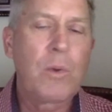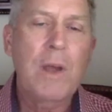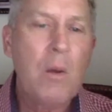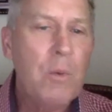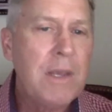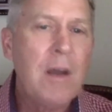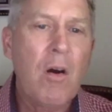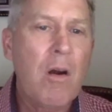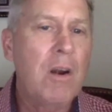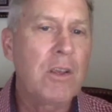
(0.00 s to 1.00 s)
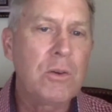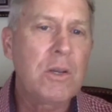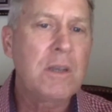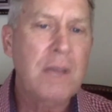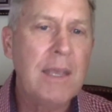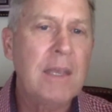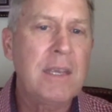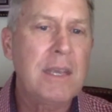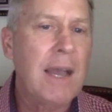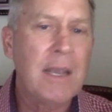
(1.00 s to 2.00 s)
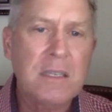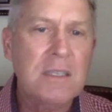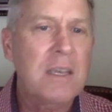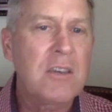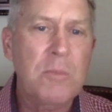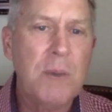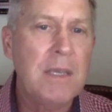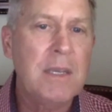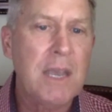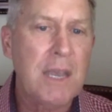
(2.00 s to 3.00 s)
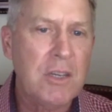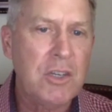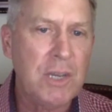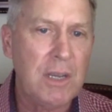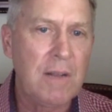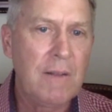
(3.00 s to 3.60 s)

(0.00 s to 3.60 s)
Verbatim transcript: We already are. You can take an e- I can send you my EKG.